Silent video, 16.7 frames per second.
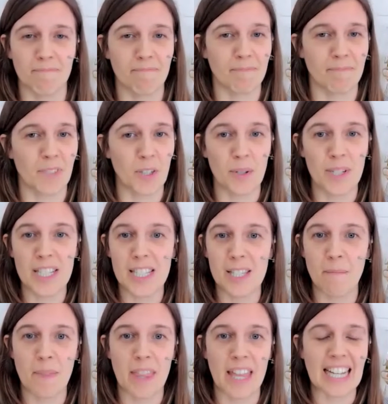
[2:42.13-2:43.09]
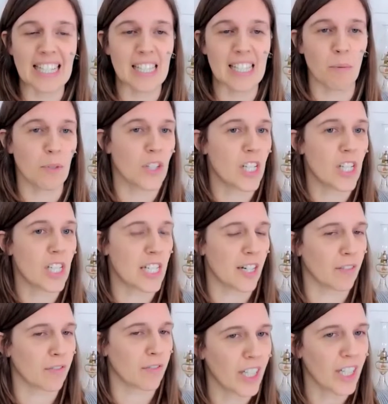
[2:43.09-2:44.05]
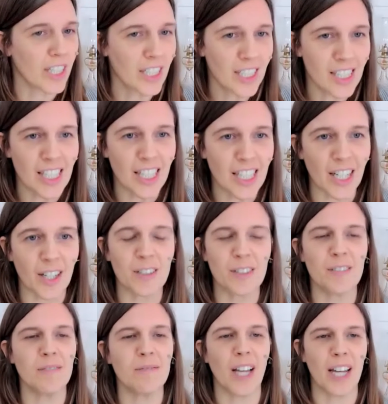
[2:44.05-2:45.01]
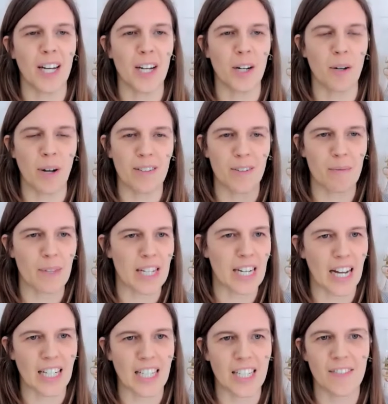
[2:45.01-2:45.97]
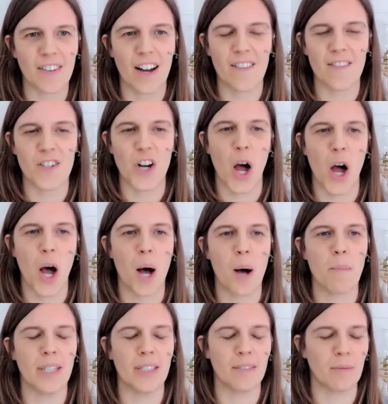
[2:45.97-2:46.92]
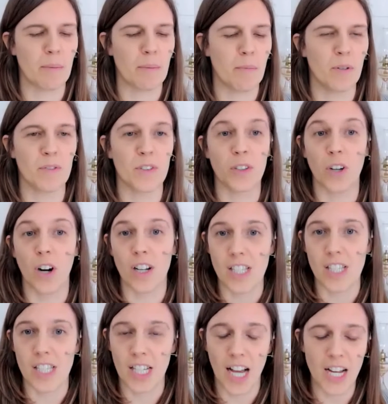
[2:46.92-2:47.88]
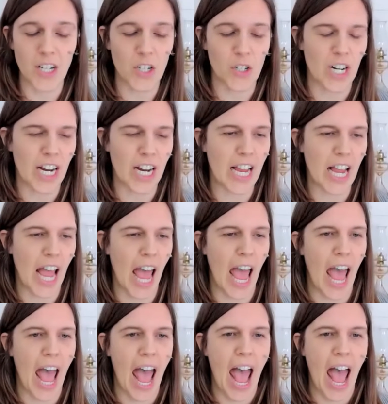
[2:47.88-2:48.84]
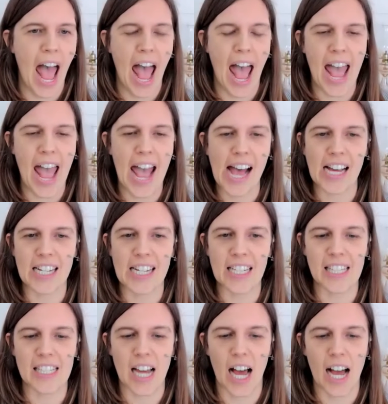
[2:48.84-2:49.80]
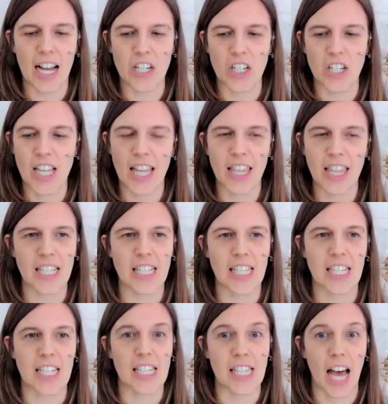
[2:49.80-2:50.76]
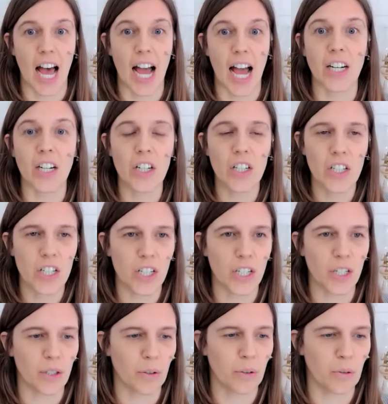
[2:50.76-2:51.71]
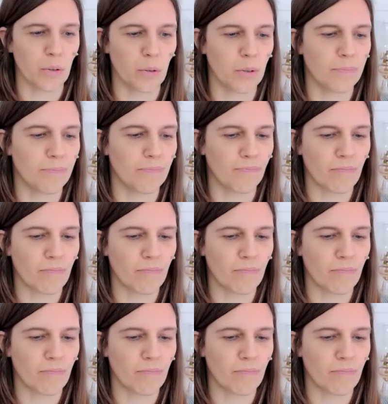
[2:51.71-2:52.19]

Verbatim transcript: doing some things that were just different, you know, getting away from the nine to five job. And we moved across the country. And I just had this desire to